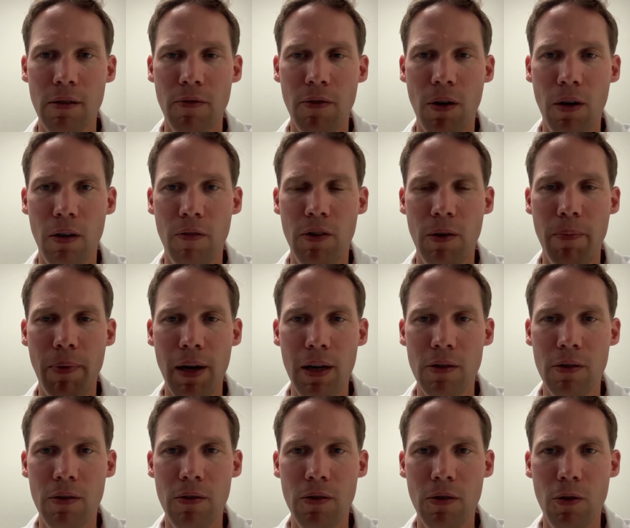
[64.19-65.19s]
of all of the
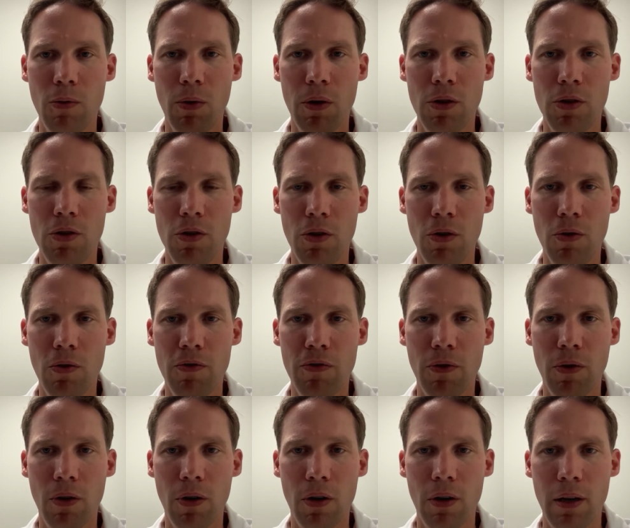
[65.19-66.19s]
patients who were due
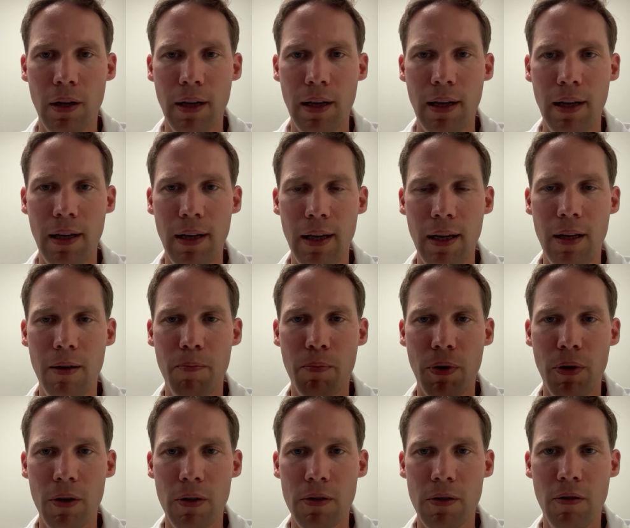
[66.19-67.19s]
for
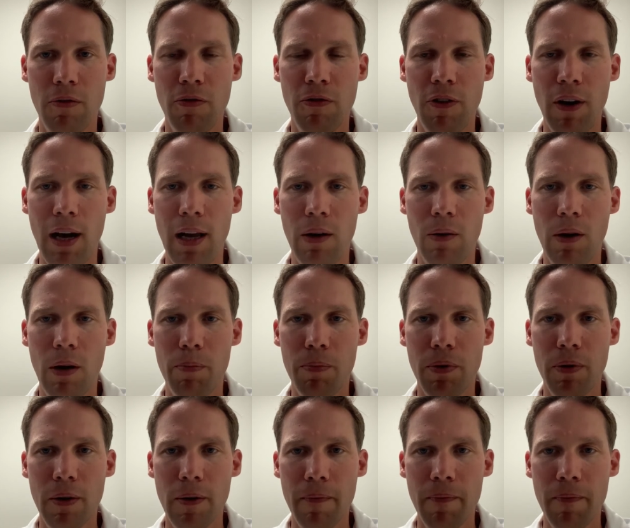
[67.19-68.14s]
in-person follow-up